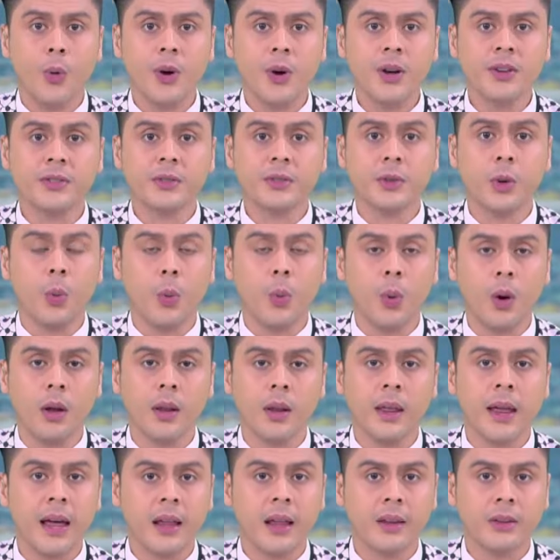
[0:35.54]
which the
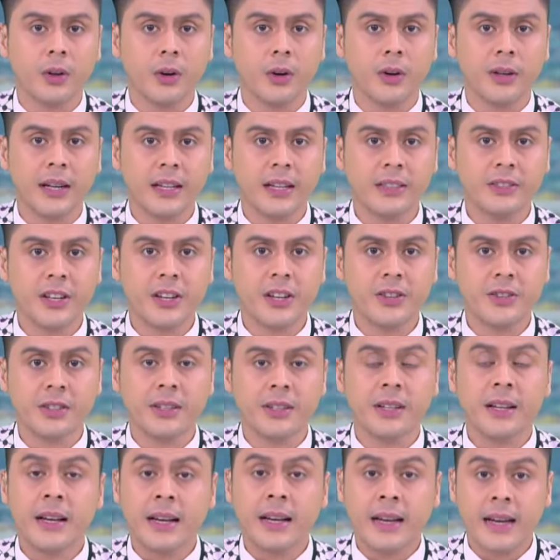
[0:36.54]
World Health
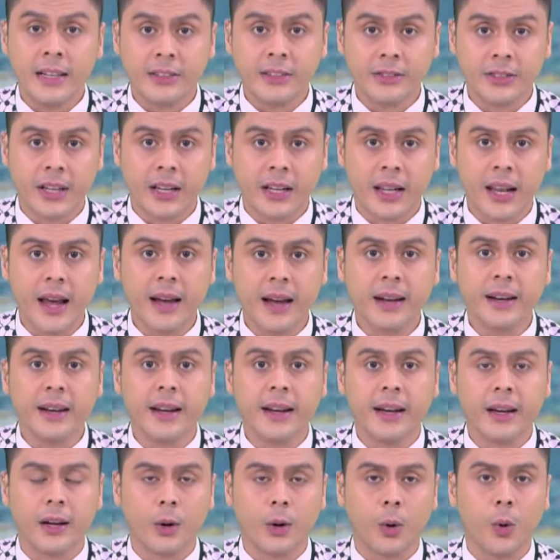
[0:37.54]
Organization has declared
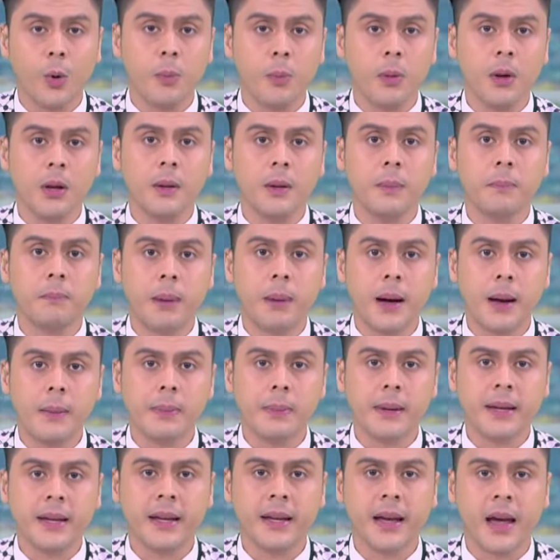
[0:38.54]
a global
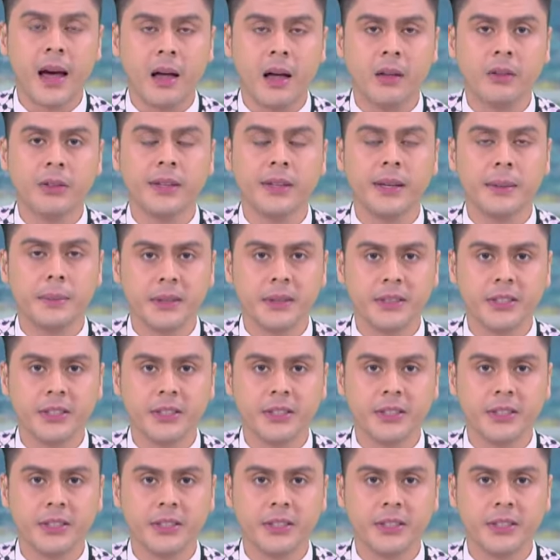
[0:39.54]
public health